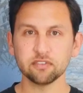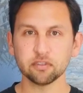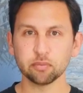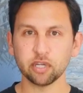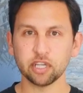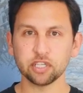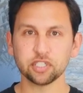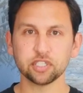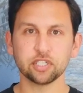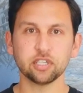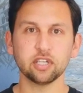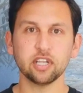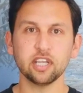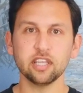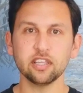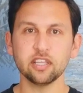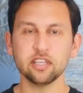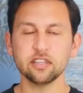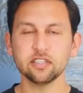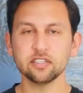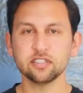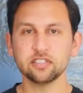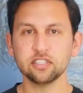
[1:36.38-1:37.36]
the pressure, and
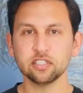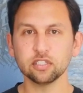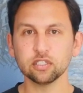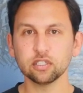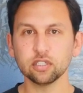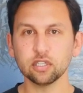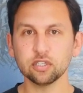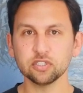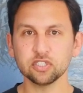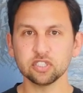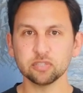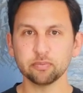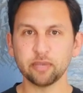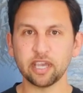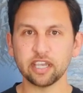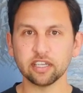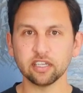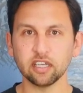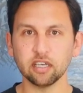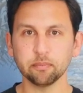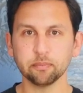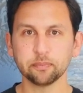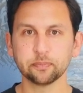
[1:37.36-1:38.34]
then the seal closes
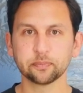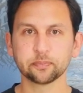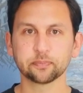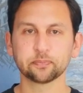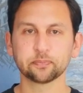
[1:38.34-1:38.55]
back up.